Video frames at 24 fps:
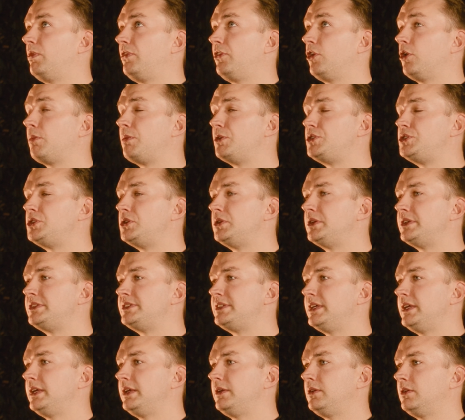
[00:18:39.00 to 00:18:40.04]
the
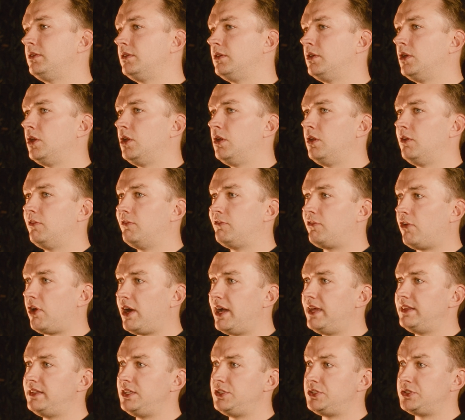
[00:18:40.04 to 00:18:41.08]
opportunity
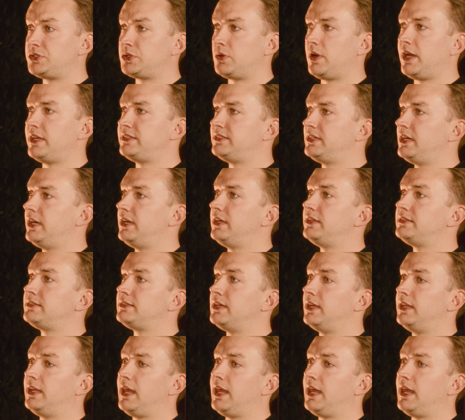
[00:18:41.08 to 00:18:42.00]
via digital assets